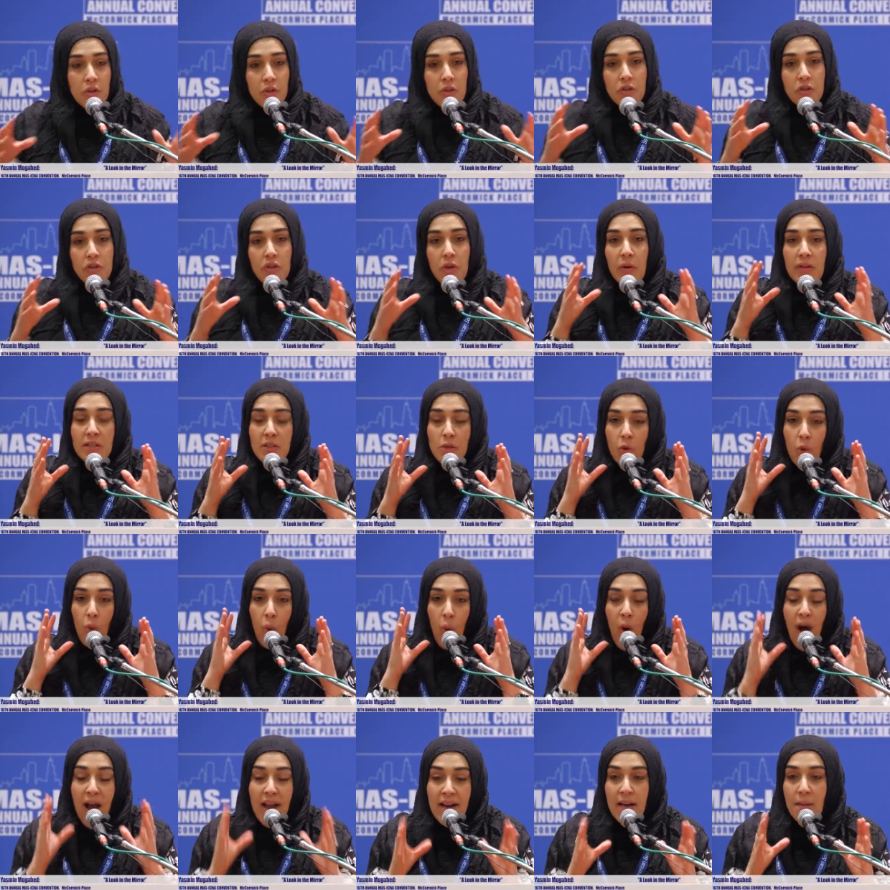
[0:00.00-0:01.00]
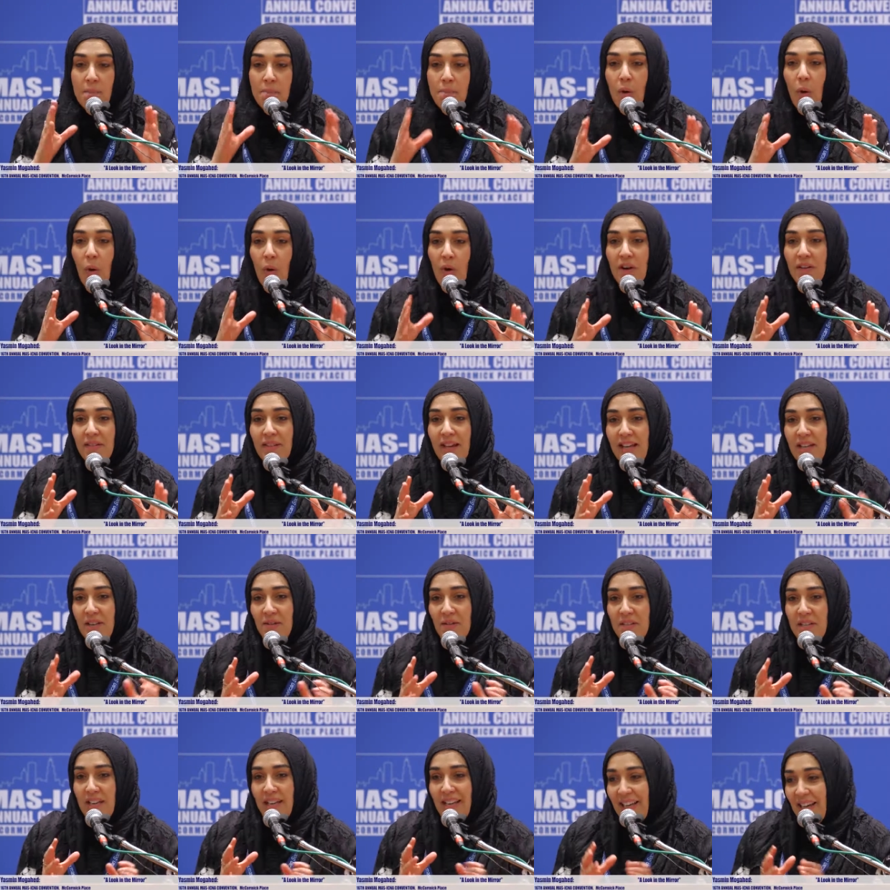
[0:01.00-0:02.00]
So it's quite important that
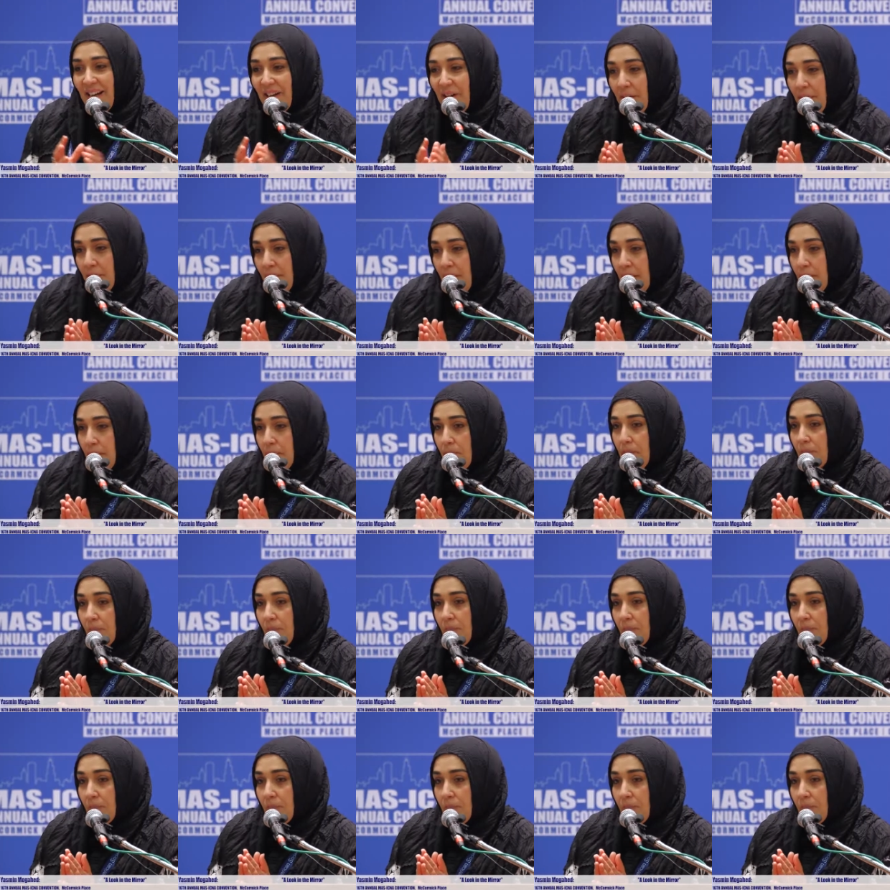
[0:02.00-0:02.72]
you take care of it.